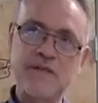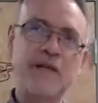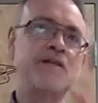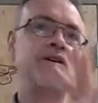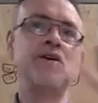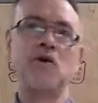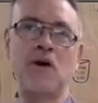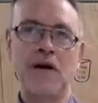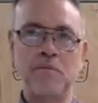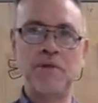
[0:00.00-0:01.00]
then you know
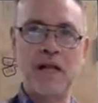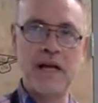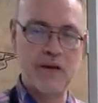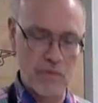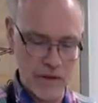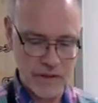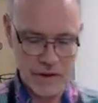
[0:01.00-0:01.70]
how to play with